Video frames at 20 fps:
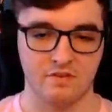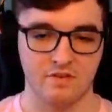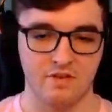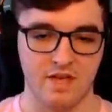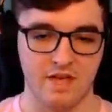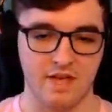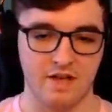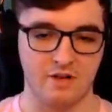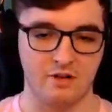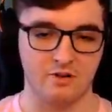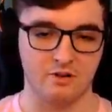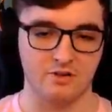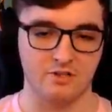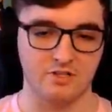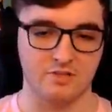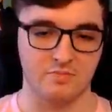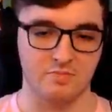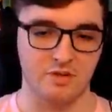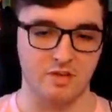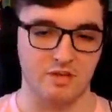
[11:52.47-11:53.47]
Angle,
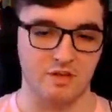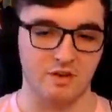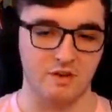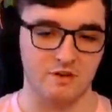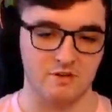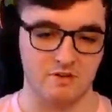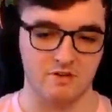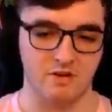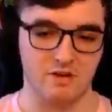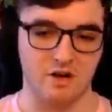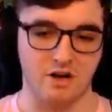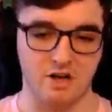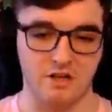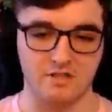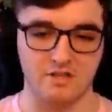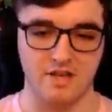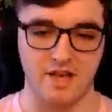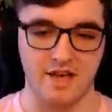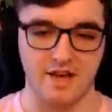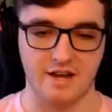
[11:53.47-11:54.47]
speed,
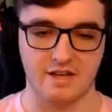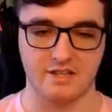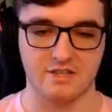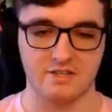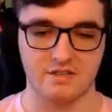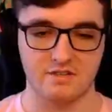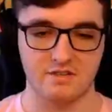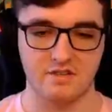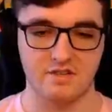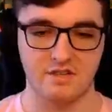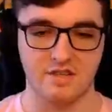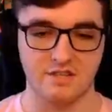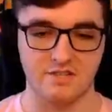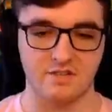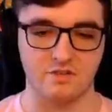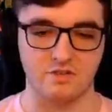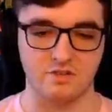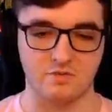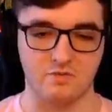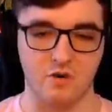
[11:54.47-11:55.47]
contact. This
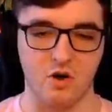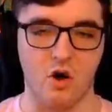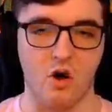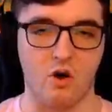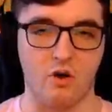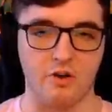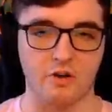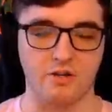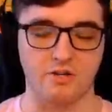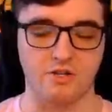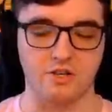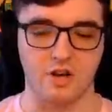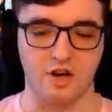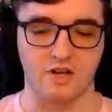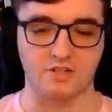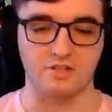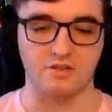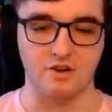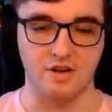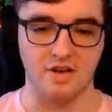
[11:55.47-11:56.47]
goes for all your
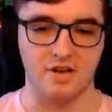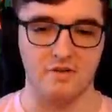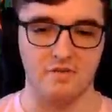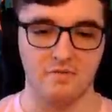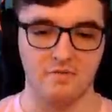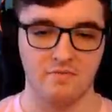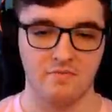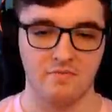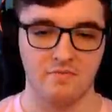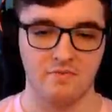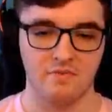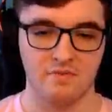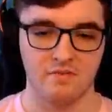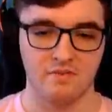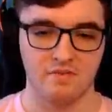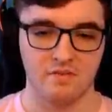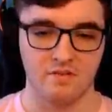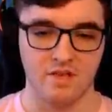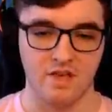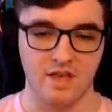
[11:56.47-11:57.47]
shots, right?
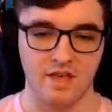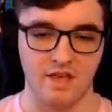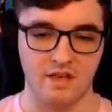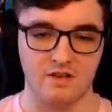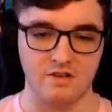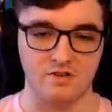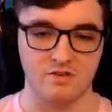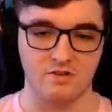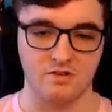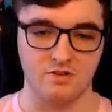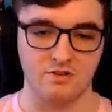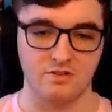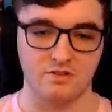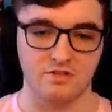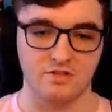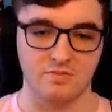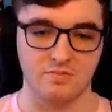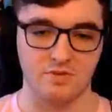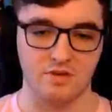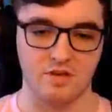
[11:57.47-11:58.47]
Angle,
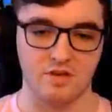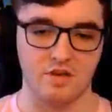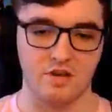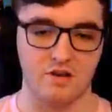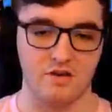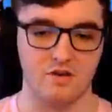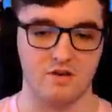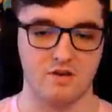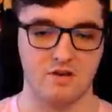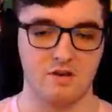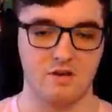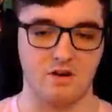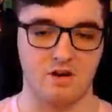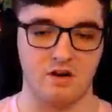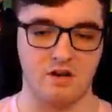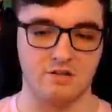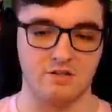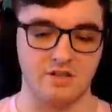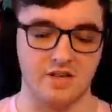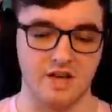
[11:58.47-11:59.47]
speed,
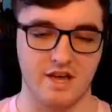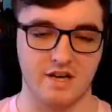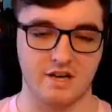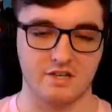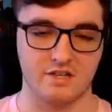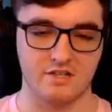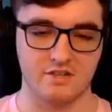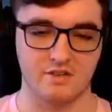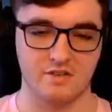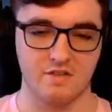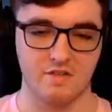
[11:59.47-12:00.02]
contact.